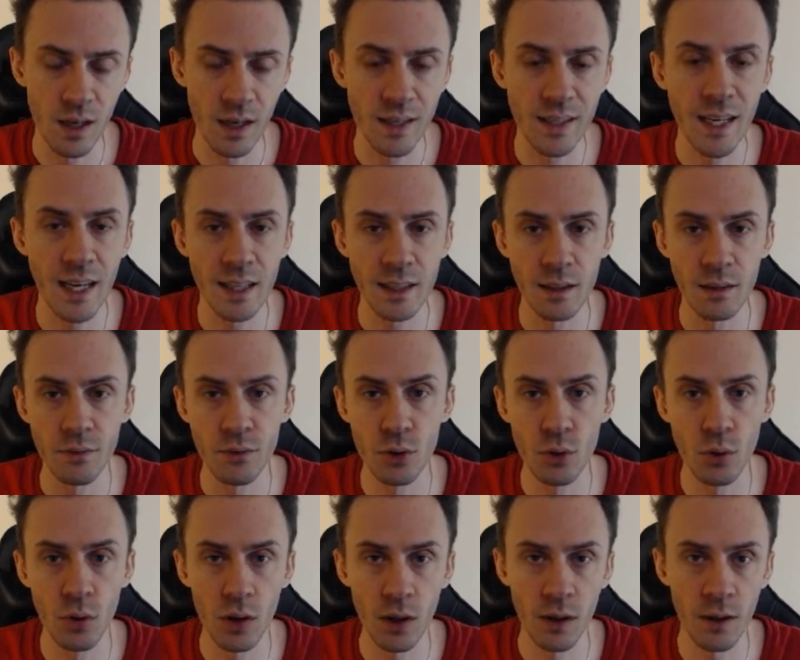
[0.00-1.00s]
Again, if
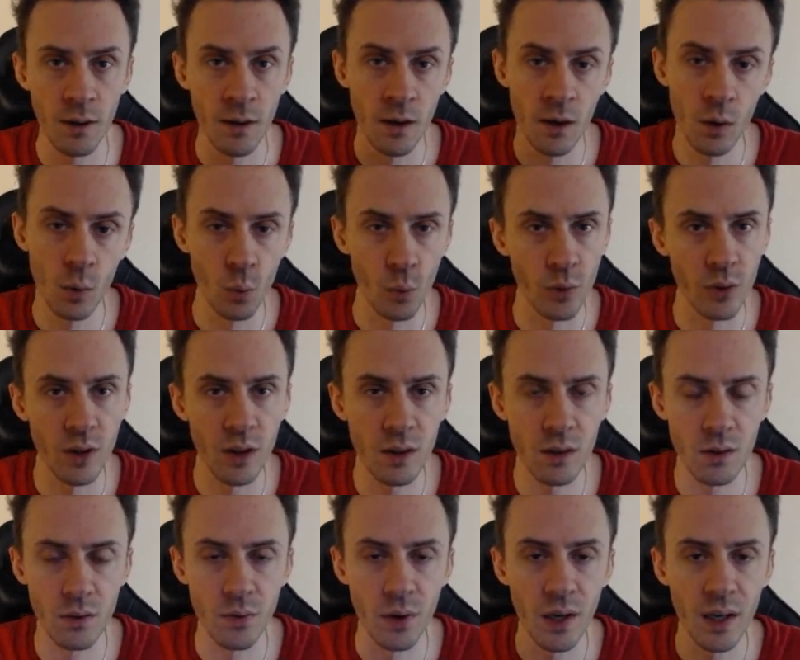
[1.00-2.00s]
you are within
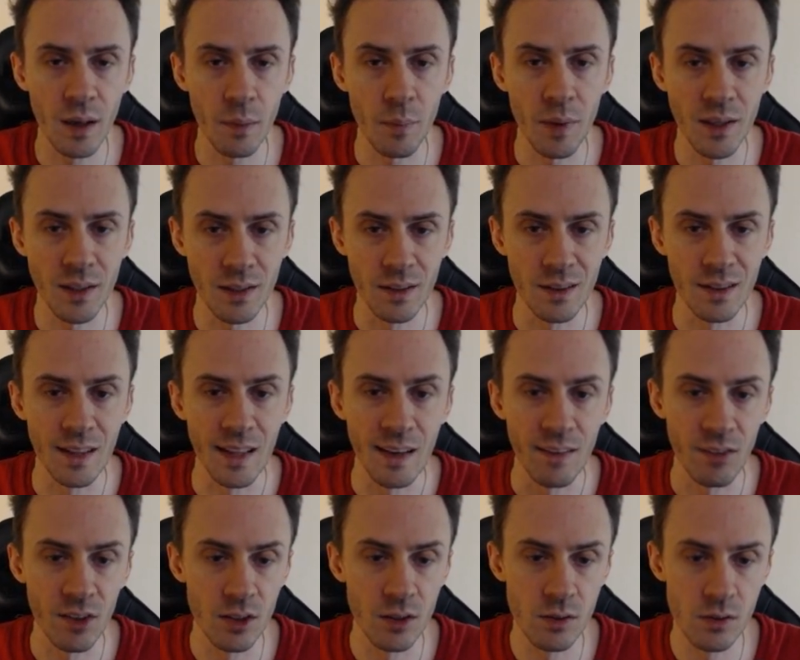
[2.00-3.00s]
the recommended
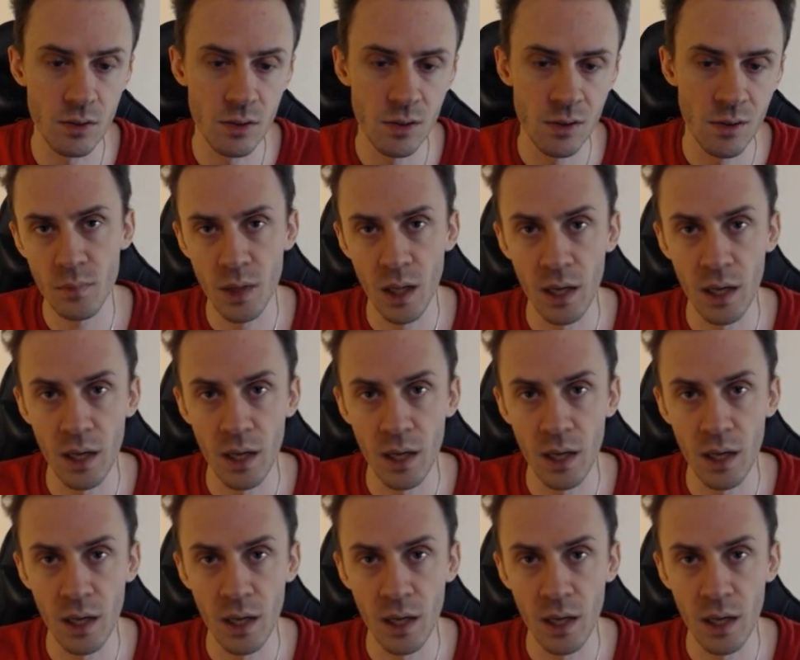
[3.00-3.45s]
levels,